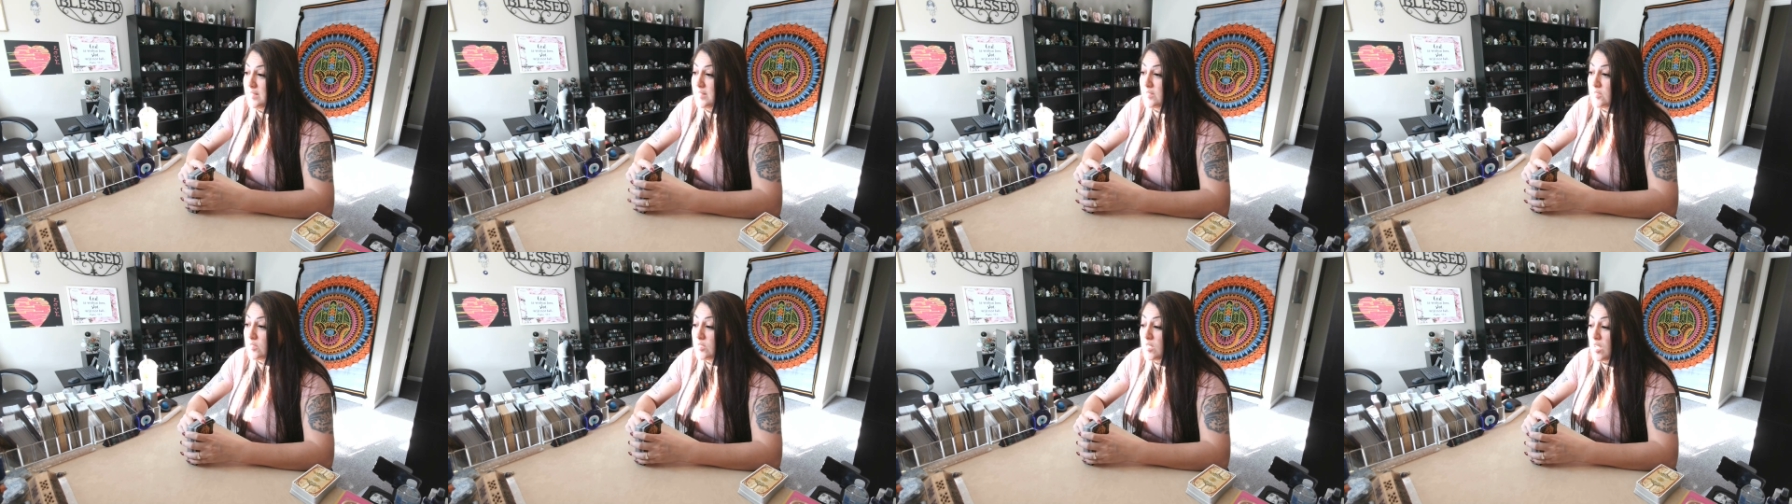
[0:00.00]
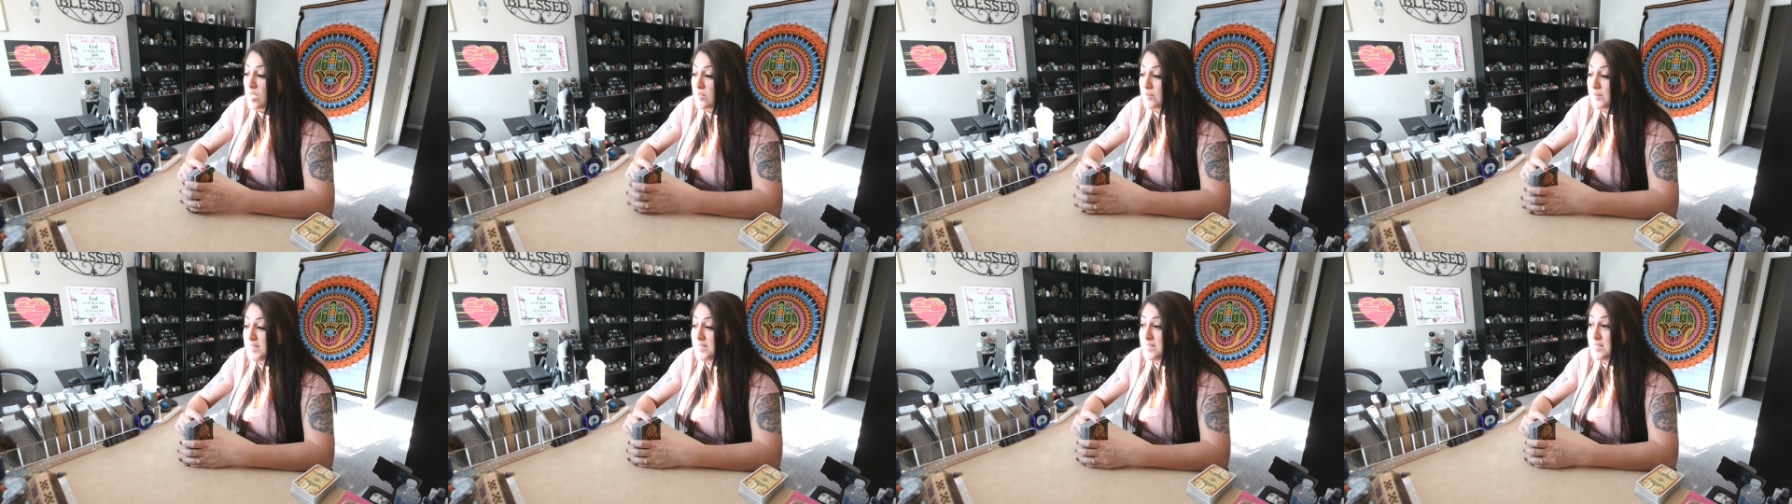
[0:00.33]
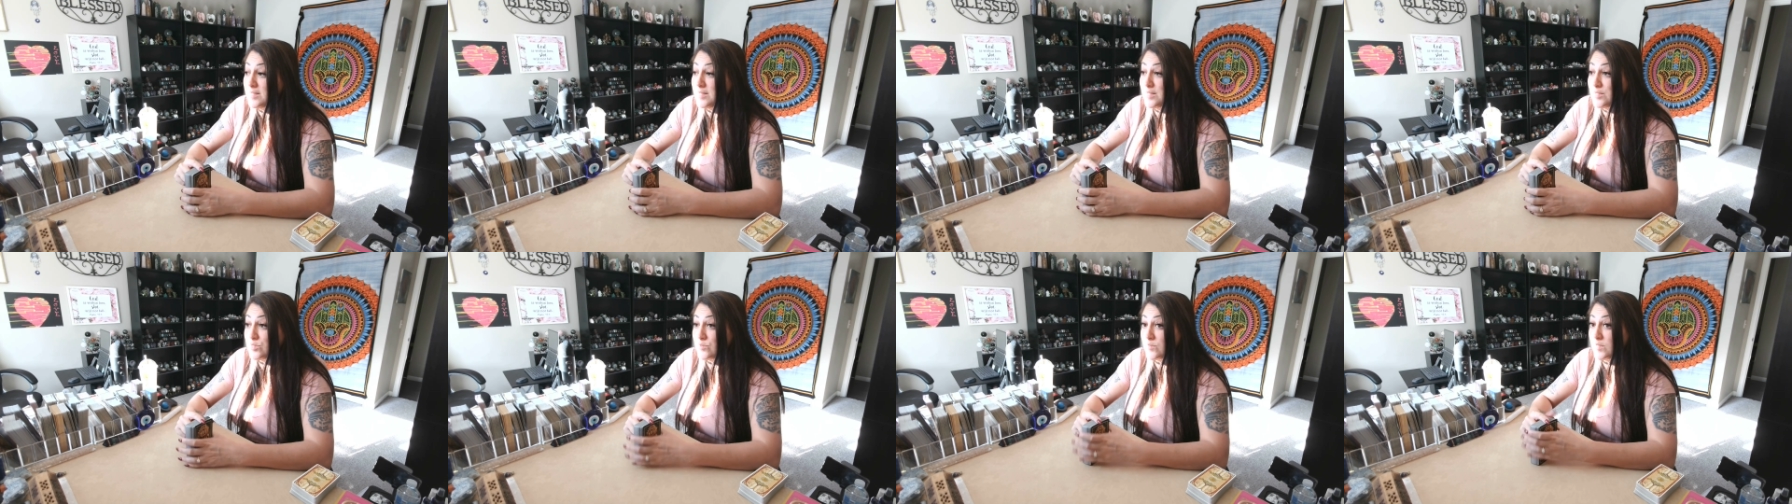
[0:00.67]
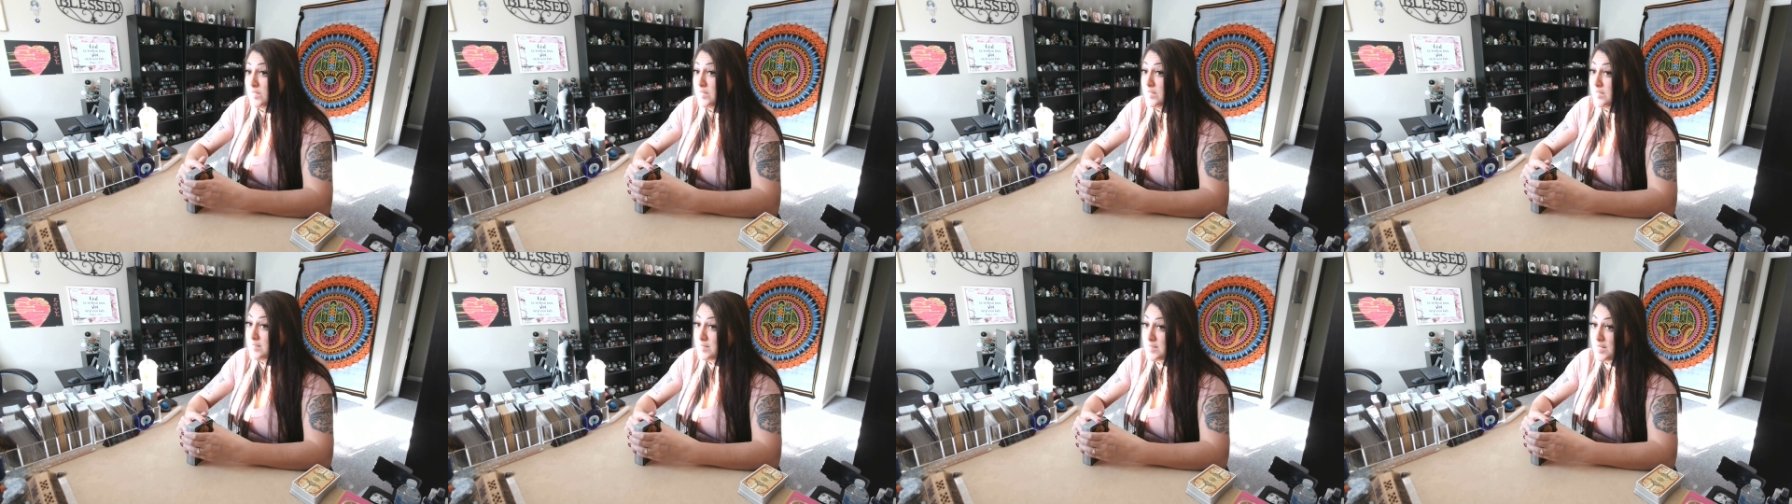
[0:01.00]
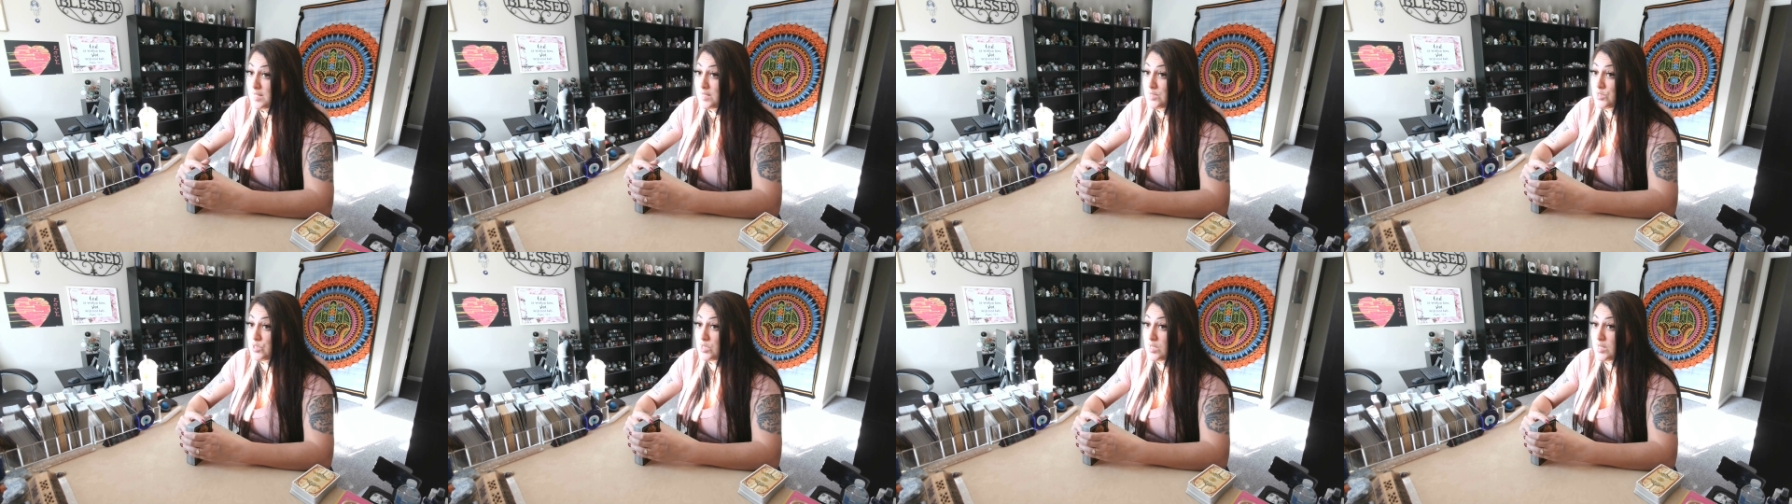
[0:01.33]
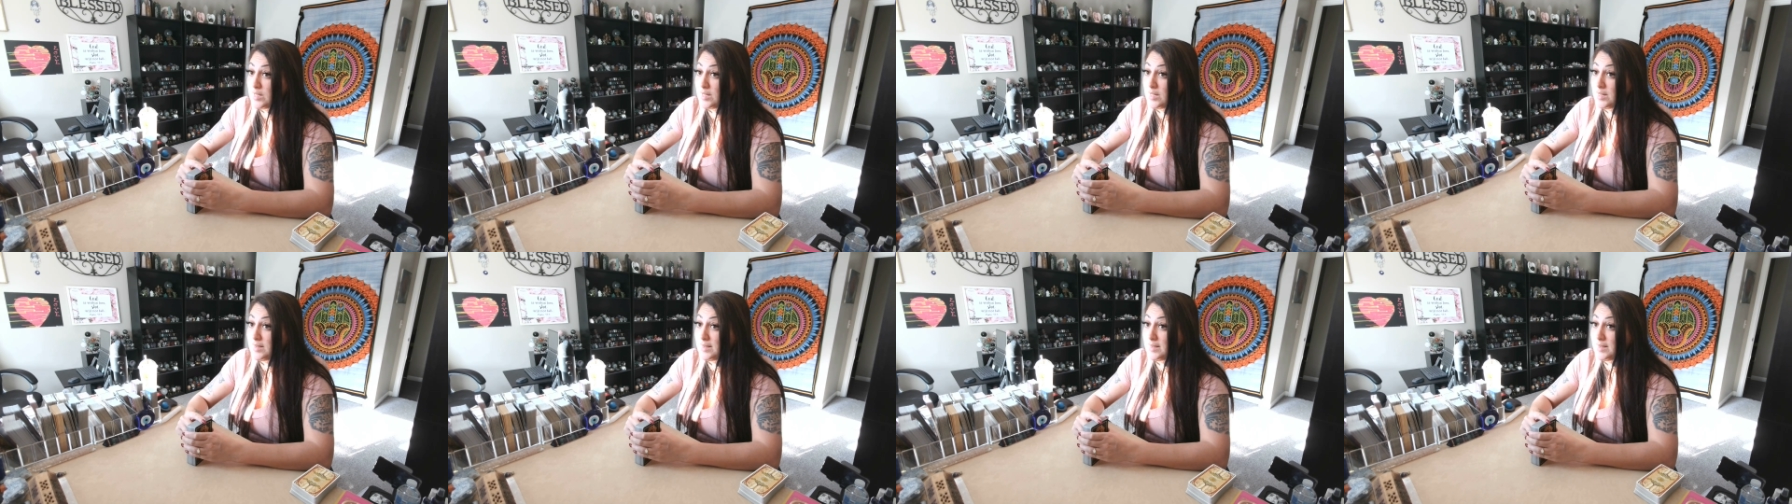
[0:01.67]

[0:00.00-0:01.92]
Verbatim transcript: coming to this realization